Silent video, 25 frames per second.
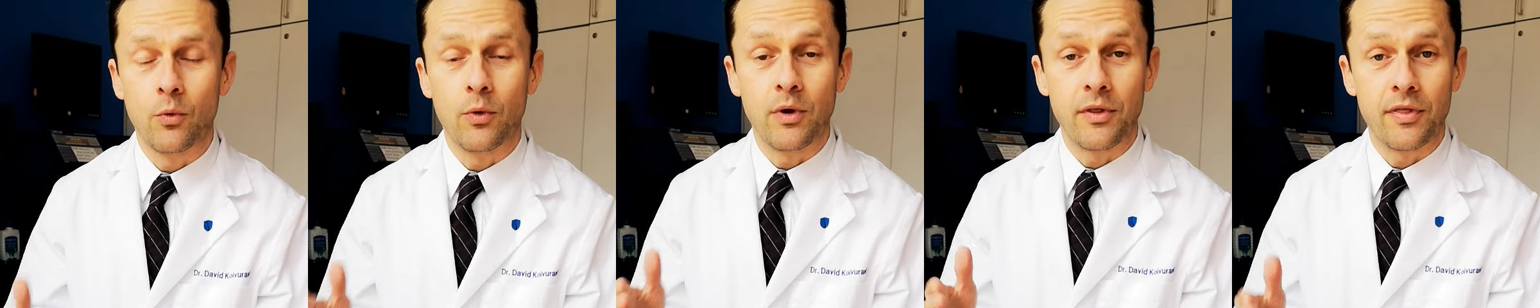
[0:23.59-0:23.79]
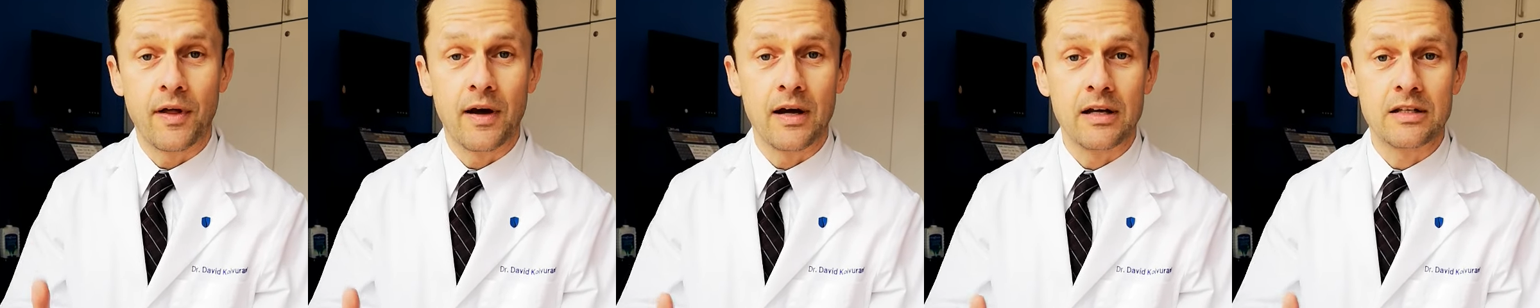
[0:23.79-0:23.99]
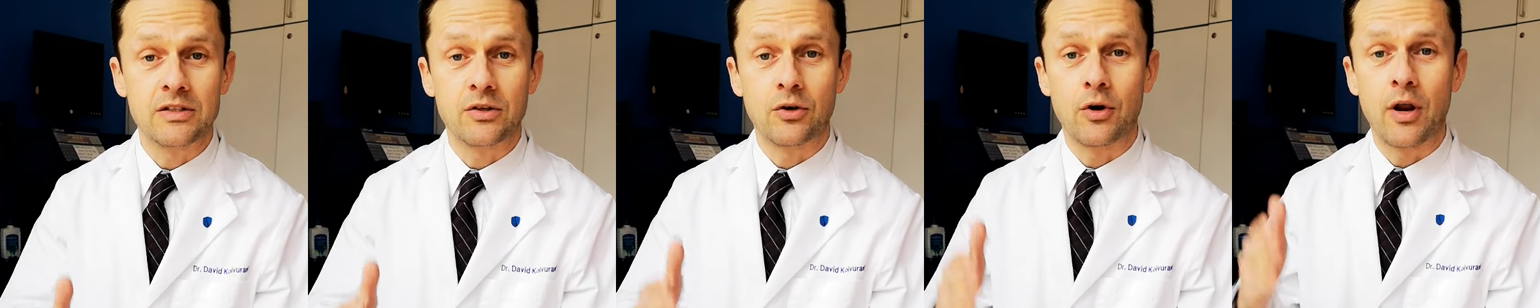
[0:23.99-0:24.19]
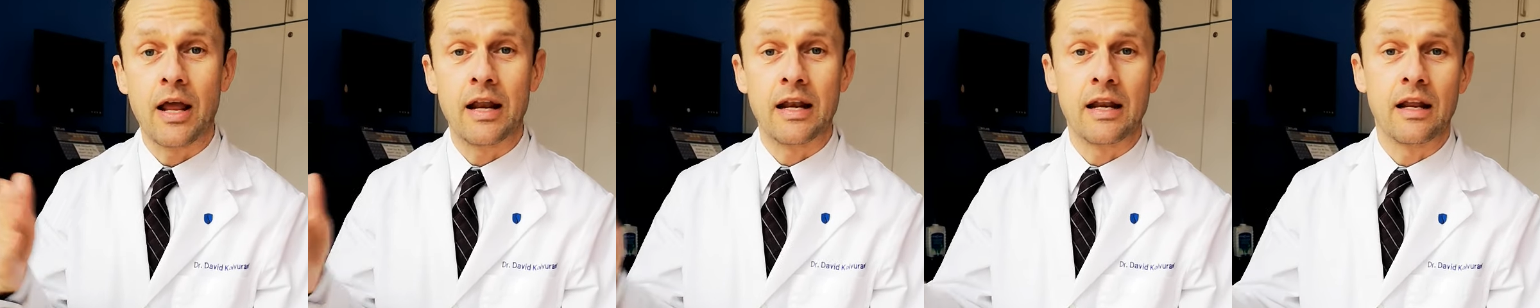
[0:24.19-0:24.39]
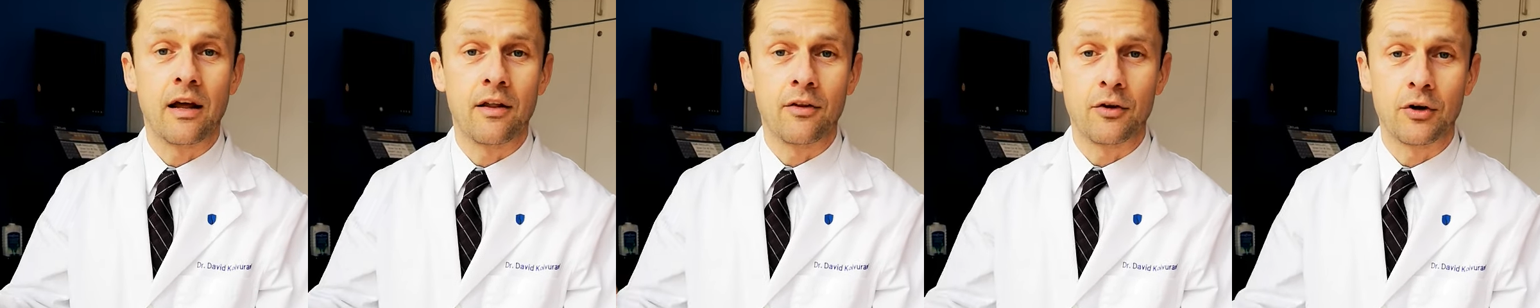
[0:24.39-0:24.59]
with us or
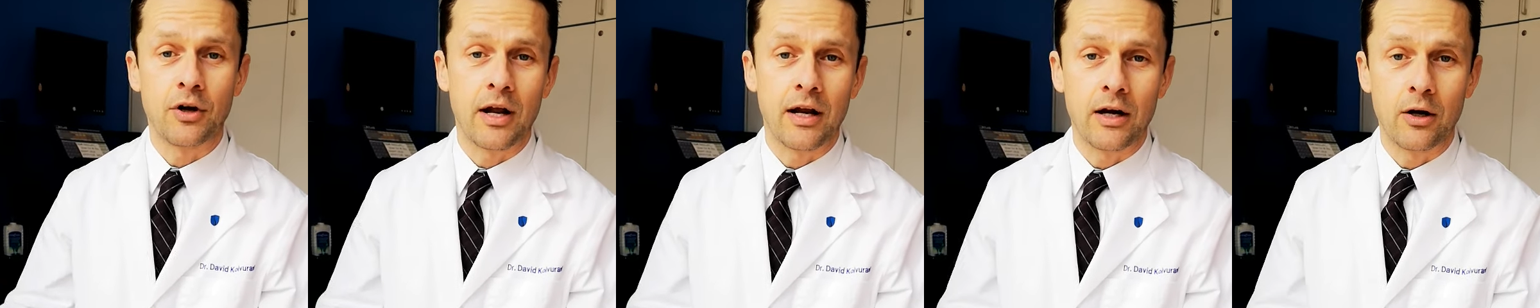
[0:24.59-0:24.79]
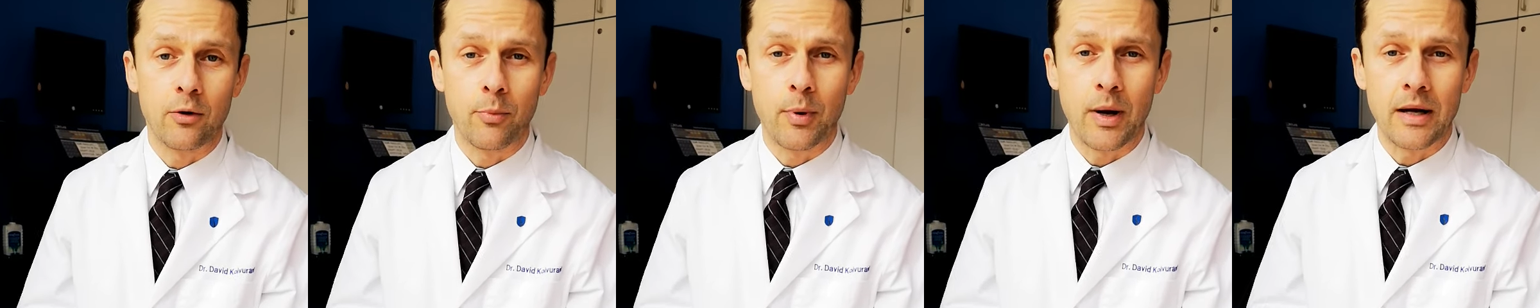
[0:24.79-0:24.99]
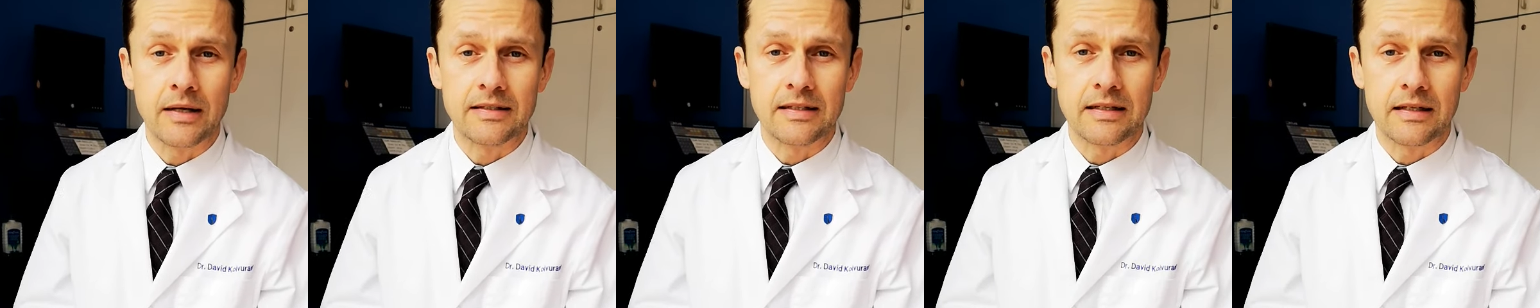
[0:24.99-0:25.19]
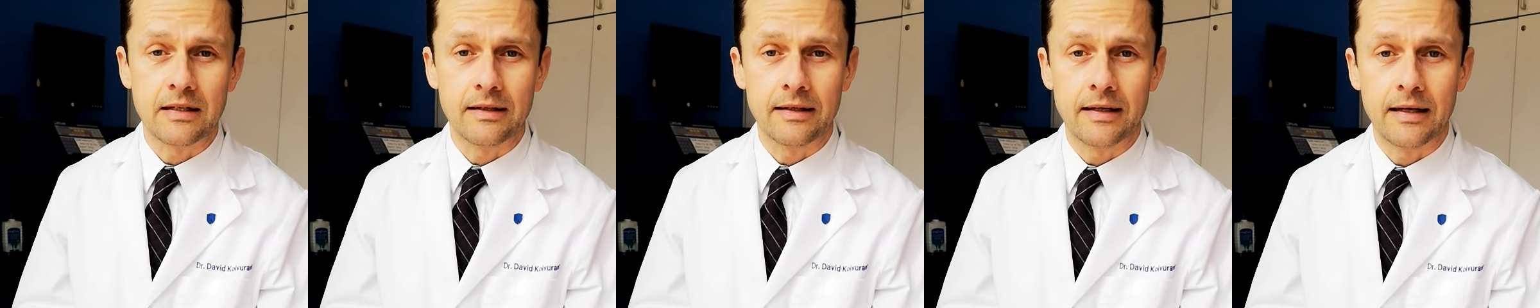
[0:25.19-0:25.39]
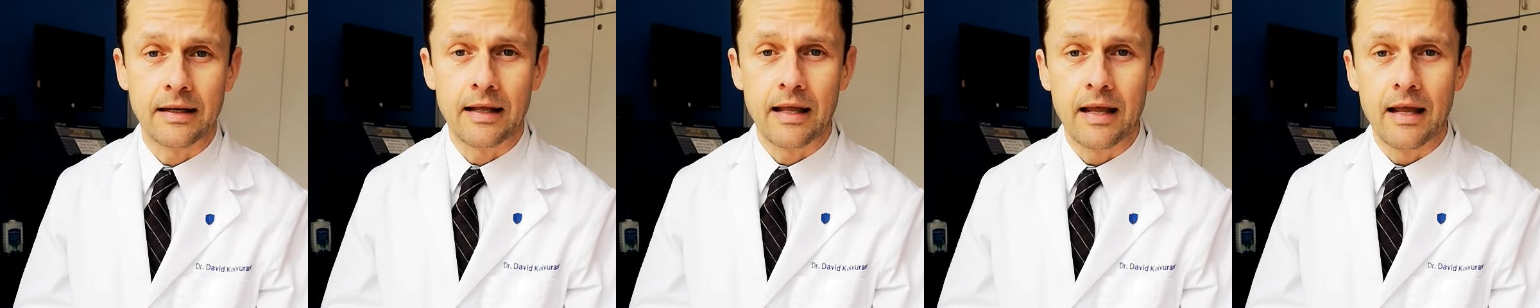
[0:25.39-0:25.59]
any other chiropractic
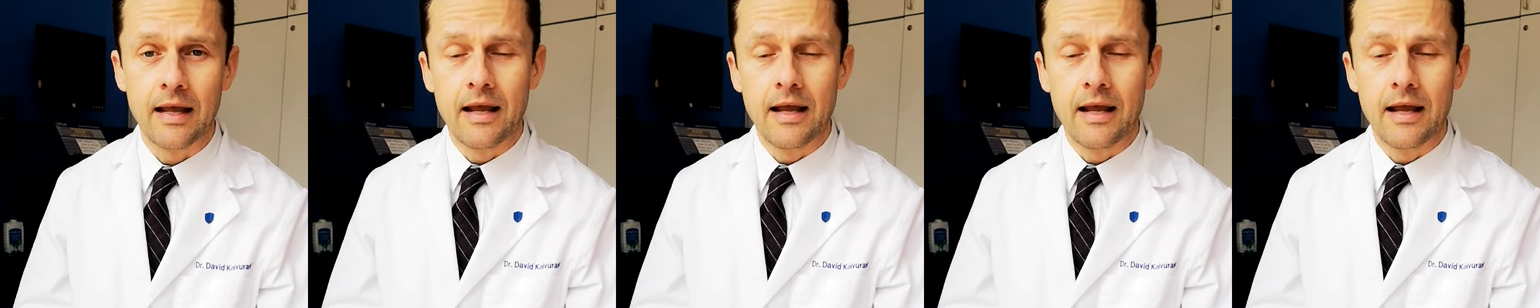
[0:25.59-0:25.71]
clinic.